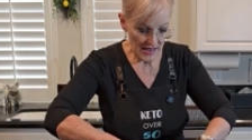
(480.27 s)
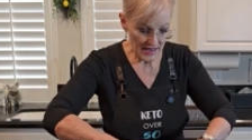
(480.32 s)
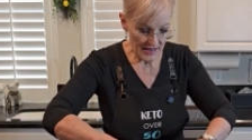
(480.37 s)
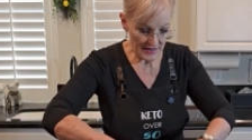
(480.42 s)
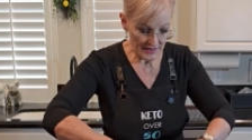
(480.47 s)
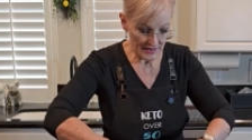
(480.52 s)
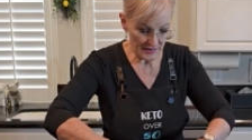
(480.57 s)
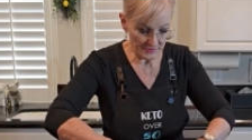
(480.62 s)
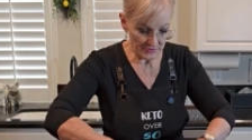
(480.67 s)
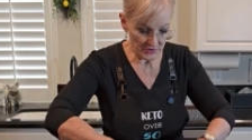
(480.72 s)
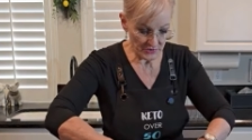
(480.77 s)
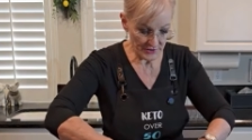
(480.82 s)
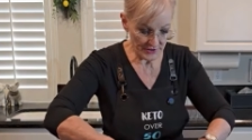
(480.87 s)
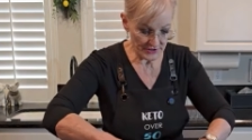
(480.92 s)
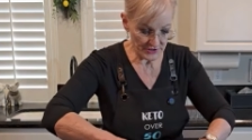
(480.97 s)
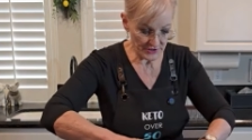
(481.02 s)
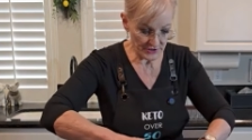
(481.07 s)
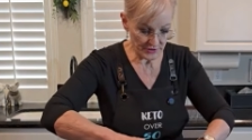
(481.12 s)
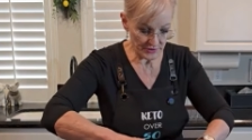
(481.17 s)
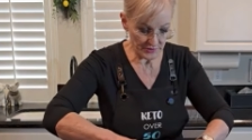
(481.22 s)
And I'm
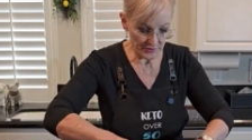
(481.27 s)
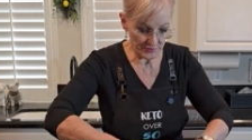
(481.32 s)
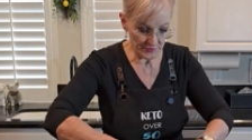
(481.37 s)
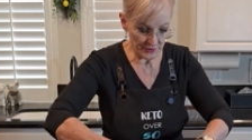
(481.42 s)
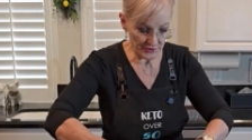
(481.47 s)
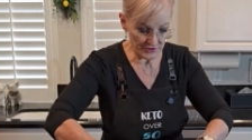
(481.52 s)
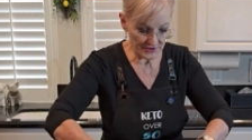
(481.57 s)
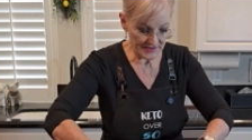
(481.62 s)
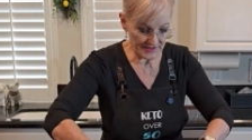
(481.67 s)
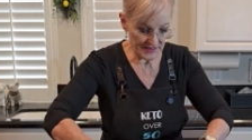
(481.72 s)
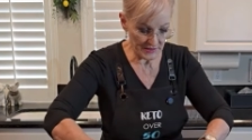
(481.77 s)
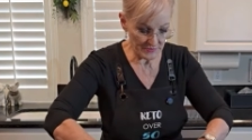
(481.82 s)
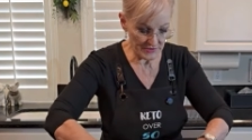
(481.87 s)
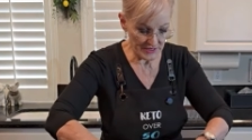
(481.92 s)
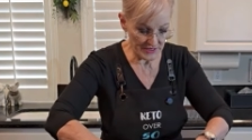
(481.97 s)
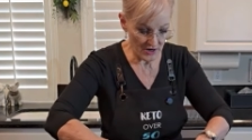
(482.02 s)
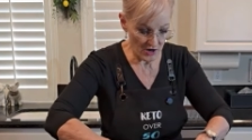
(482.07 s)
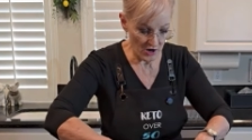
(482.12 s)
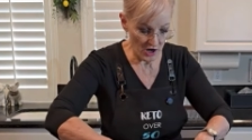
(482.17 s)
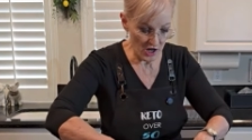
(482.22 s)
going to put some
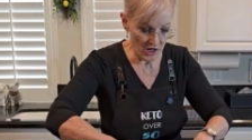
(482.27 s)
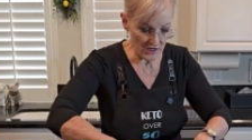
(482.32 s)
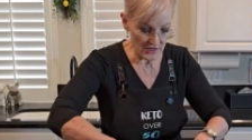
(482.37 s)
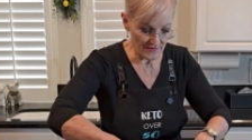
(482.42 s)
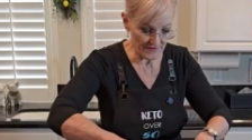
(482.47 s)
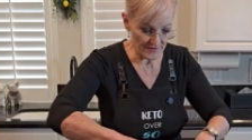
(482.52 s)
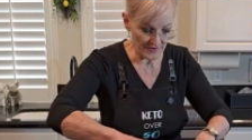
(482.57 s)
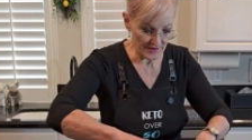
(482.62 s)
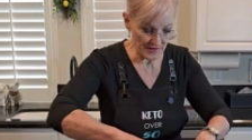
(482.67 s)
in all of